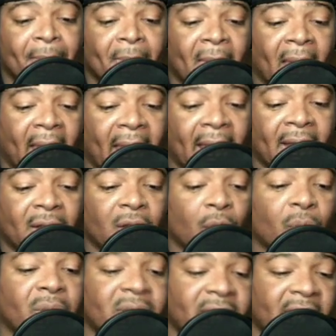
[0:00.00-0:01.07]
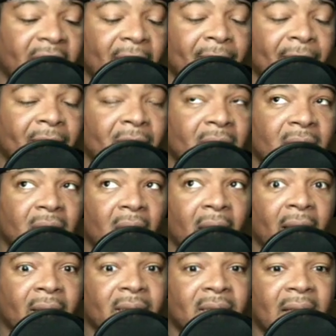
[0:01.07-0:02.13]
And we see him
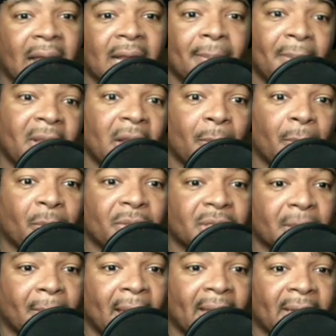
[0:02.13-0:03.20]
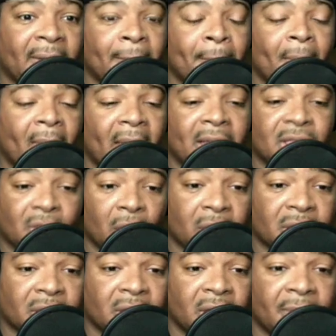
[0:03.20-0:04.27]
kind of meet up with somebody and talk
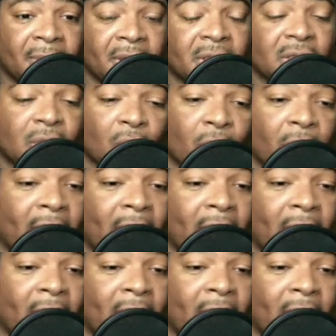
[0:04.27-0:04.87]
to them in the store.